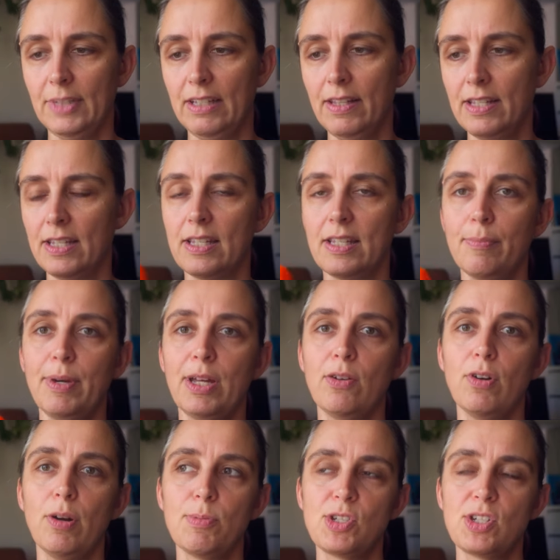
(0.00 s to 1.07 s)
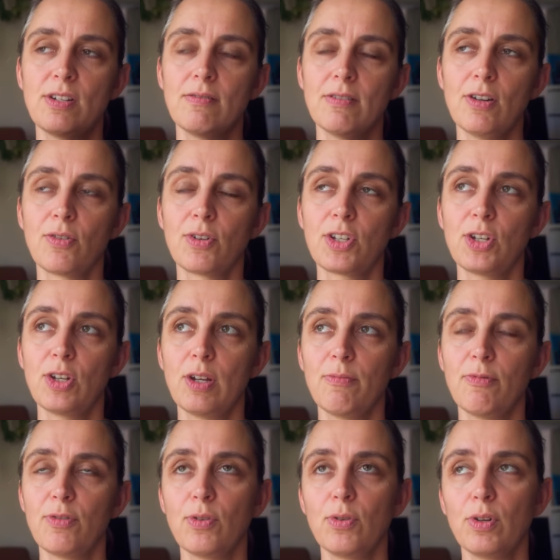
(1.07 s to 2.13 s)
this is a better option long term
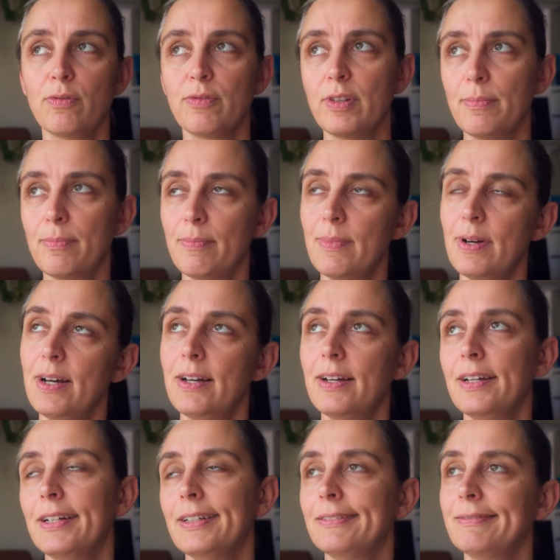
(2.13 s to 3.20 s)
for all of them. Uh,